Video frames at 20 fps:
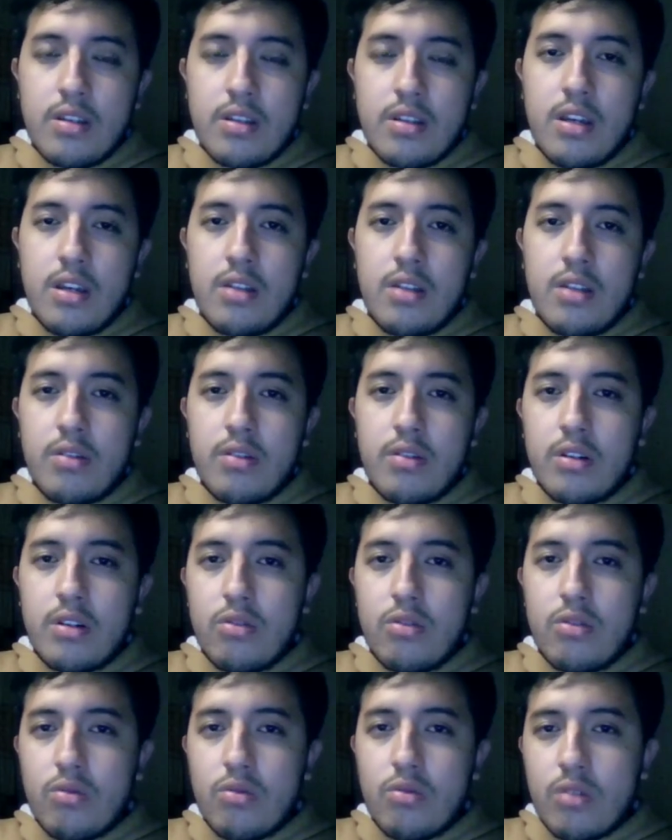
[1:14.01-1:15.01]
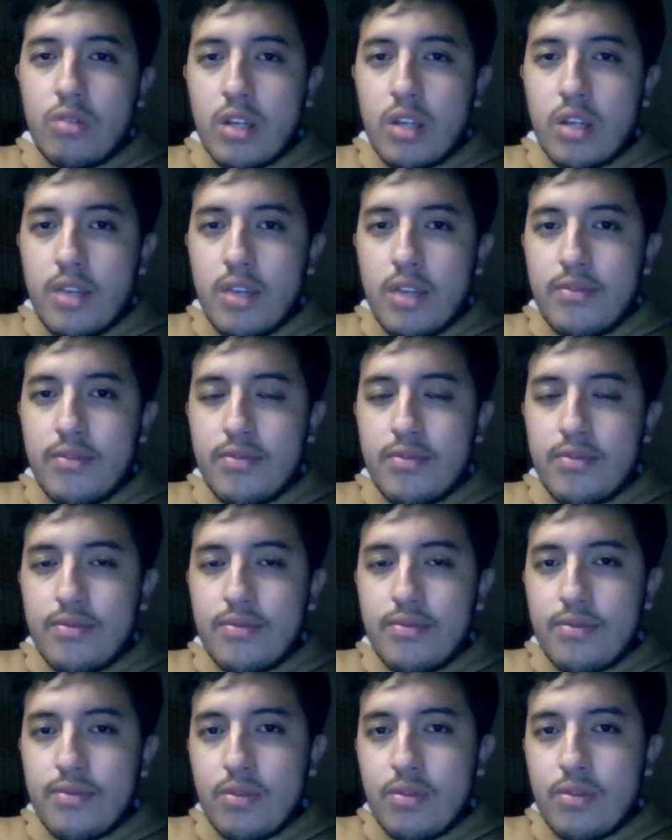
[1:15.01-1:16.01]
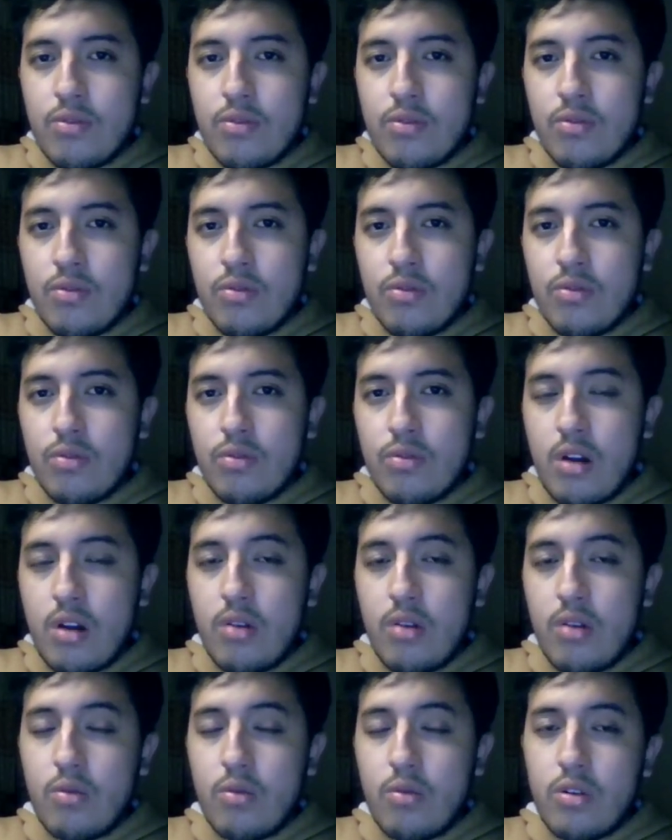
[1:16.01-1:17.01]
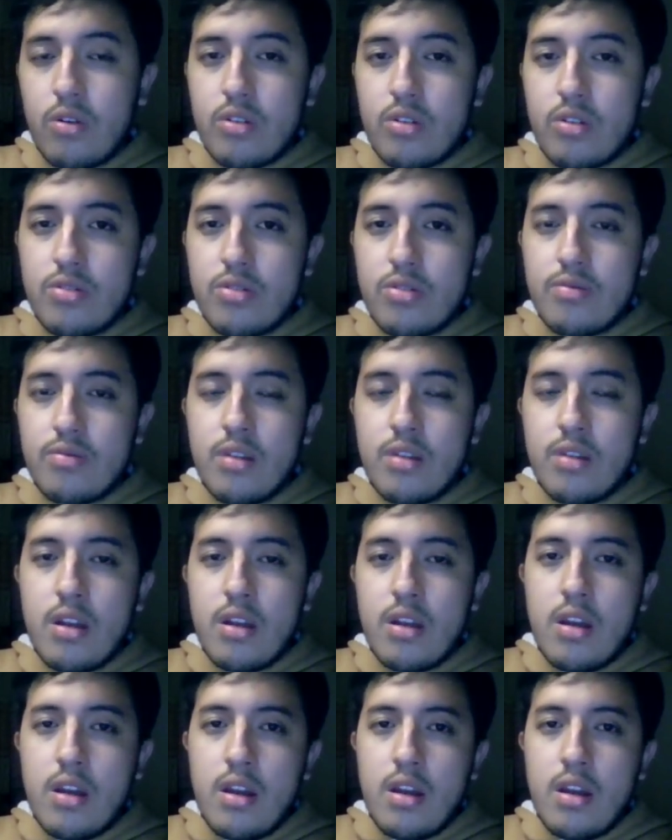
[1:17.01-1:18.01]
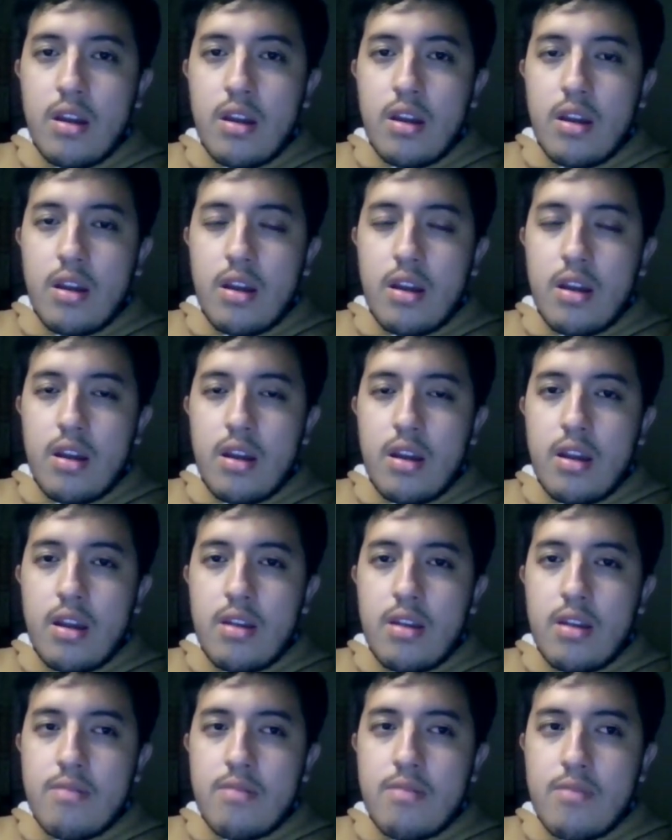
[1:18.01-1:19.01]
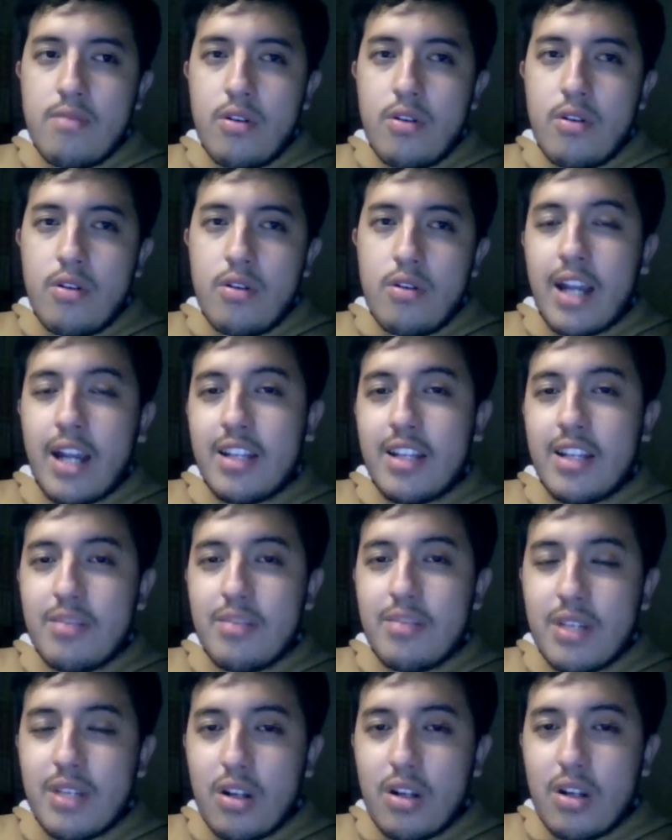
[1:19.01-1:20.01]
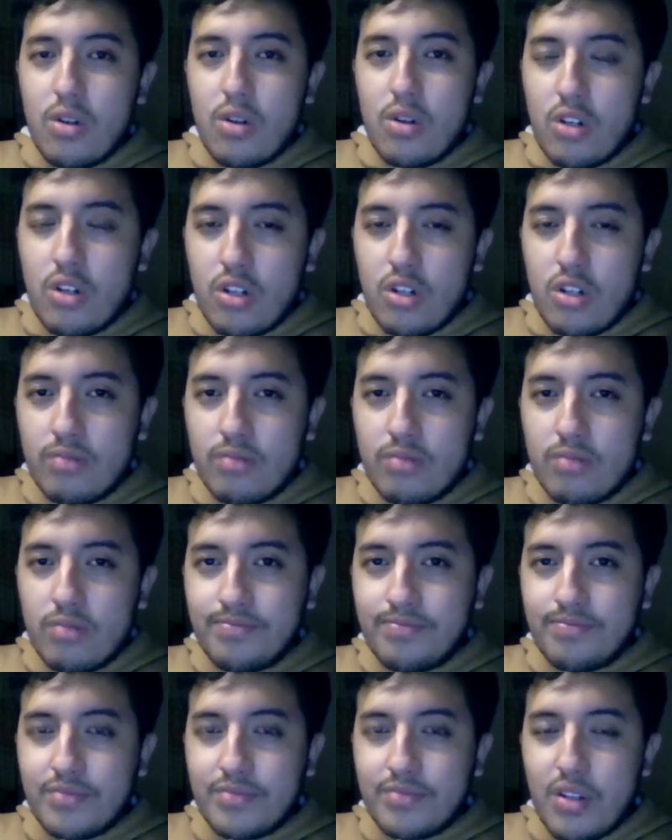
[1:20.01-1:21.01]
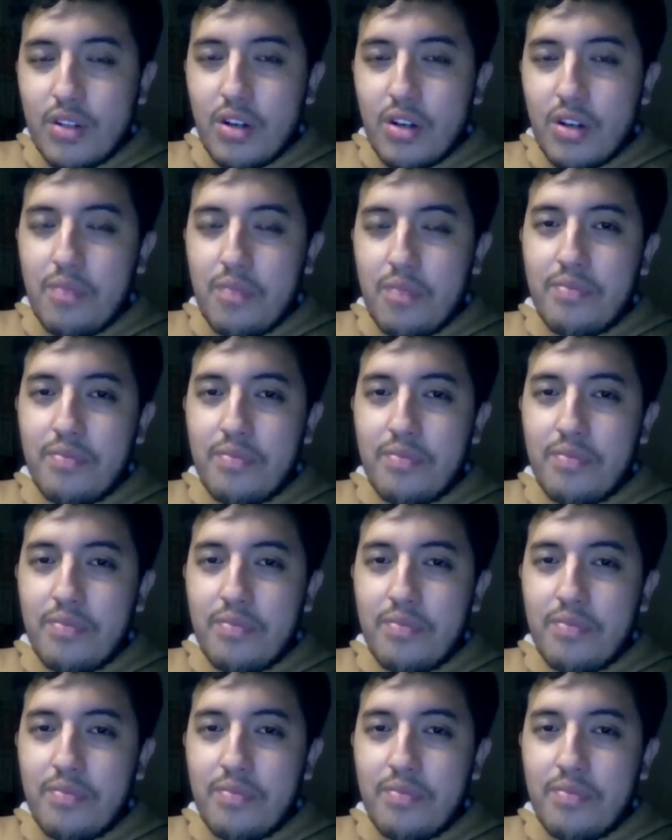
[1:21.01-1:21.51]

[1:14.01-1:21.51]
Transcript: in order to give to our works a more academic look, okay,